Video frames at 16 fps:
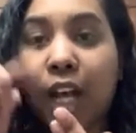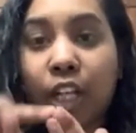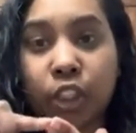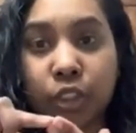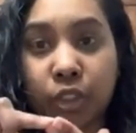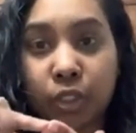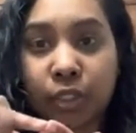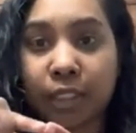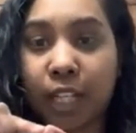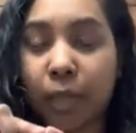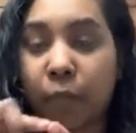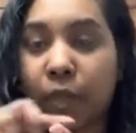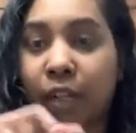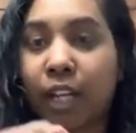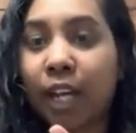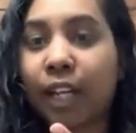actual time
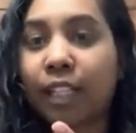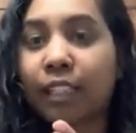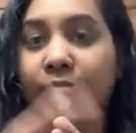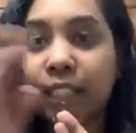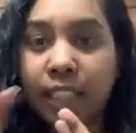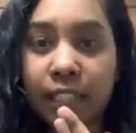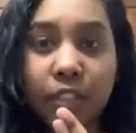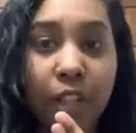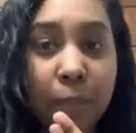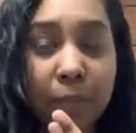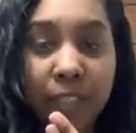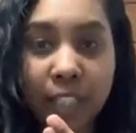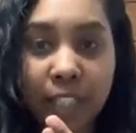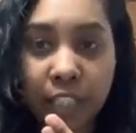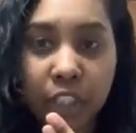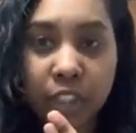where I did the
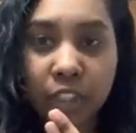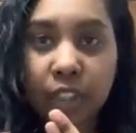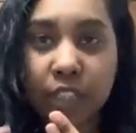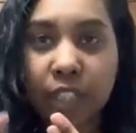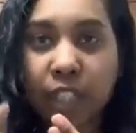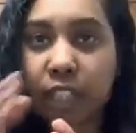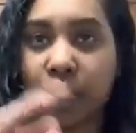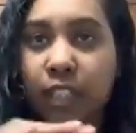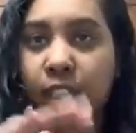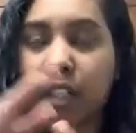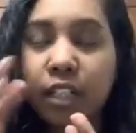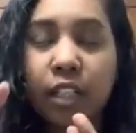application, like